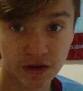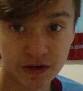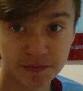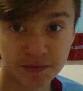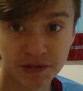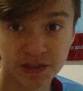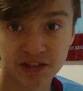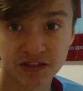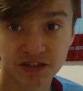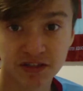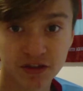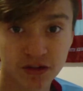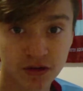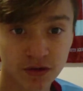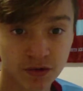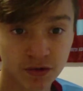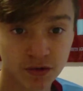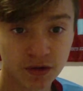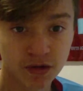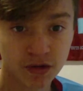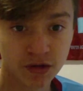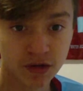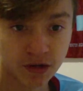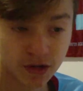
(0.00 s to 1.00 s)
minutes
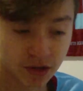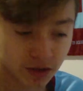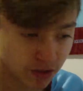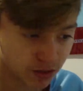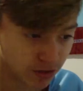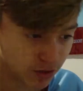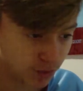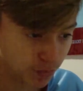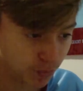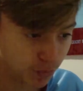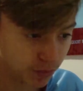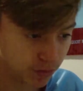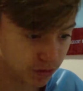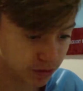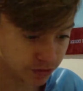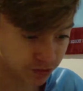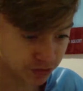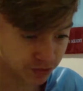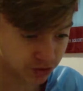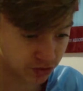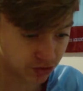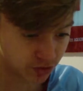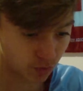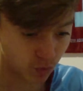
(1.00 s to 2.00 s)
ago,
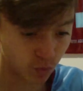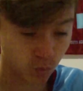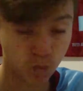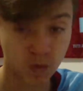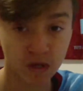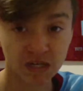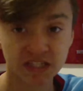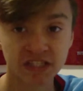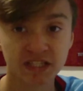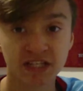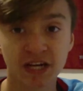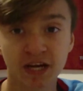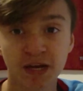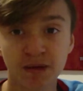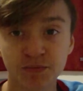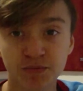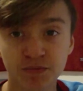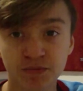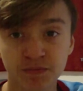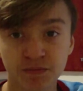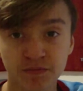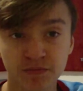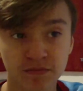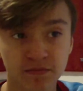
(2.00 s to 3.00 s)
was West
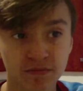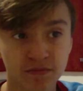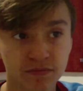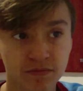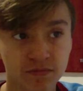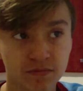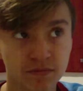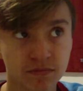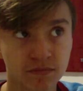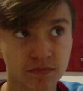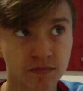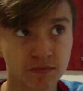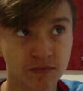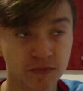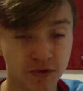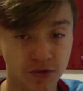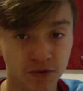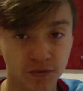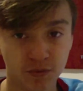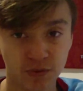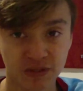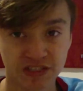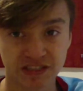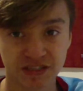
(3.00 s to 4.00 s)
Ham
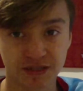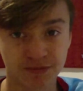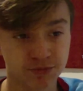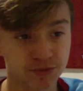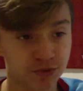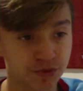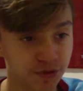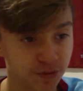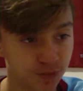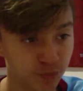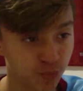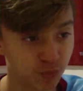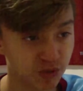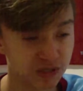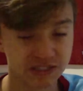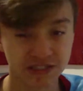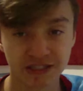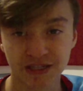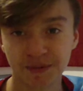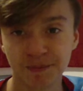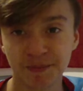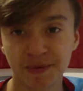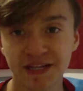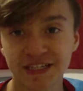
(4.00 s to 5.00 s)

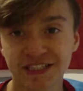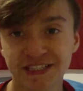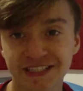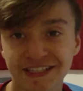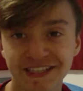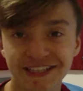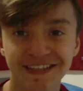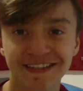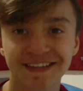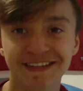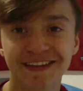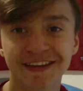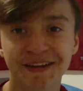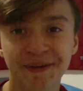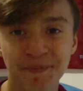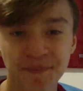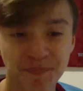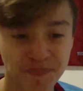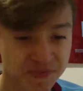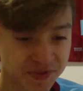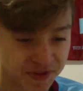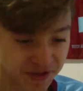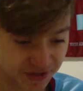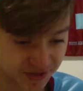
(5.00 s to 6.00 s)
Man City.
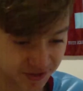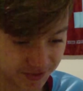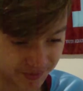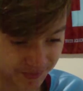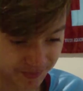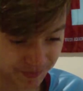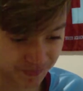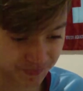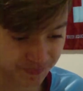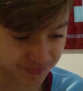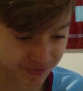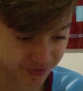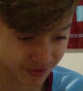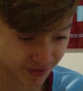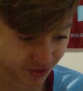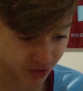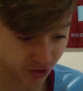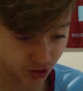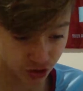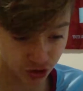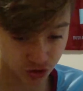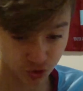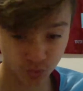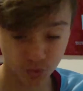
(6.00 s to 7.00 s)

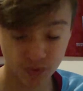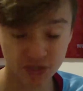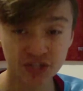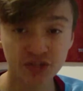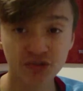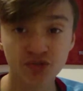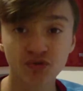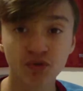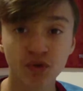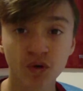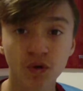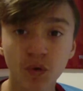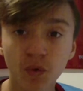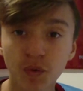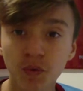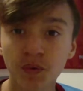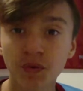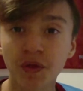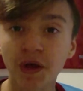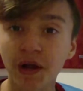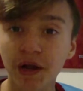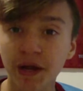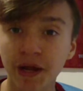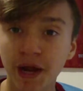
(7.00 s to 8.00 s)
So we
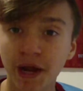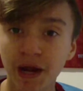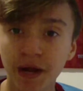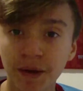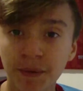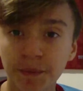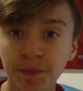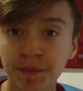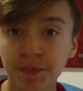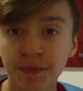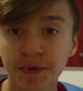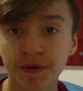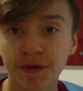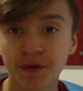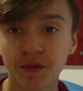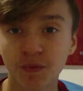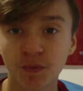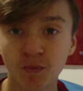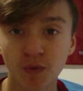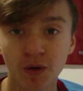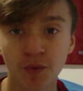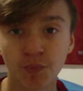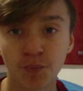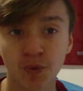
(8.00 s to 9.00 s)
drew that game
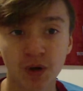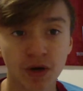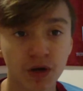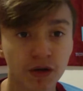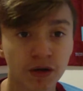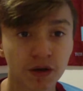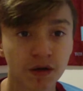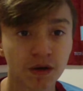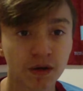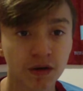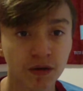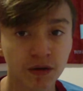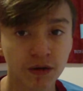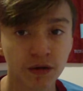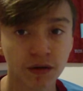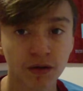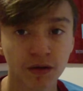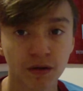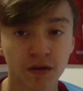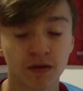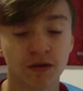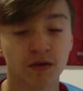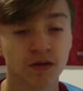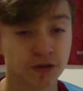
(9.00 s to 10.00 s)
1-1,
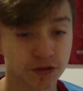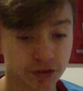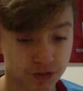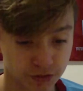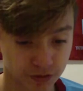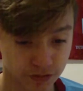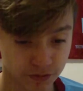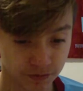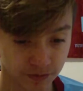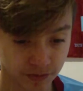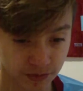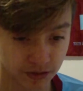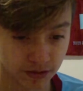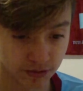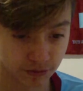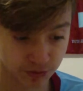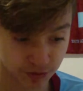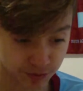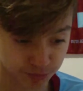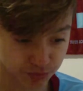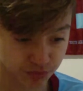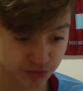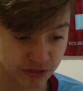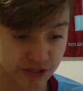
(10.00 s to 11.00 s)
so it
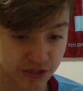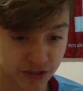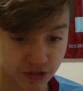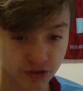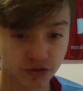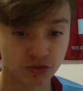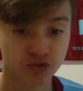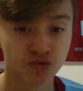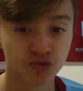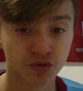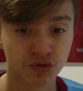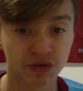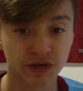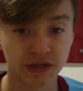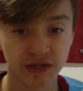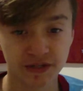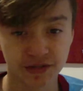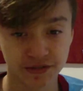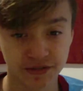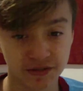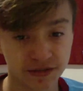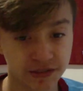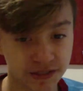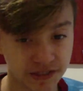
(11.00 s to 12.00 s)
was a pretty good draw
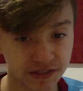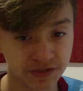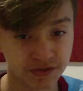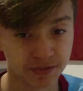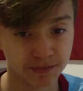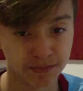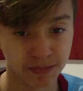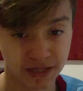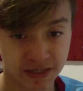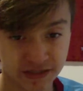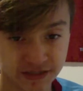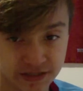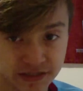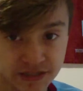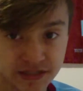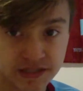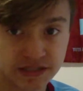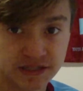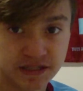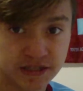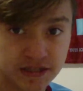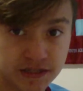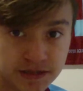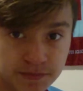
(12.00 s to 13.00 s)
against a decent Man
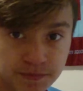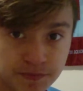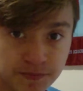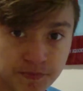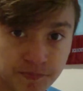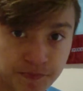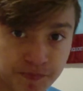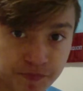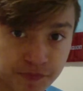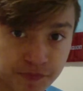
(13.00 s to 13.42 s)
City team.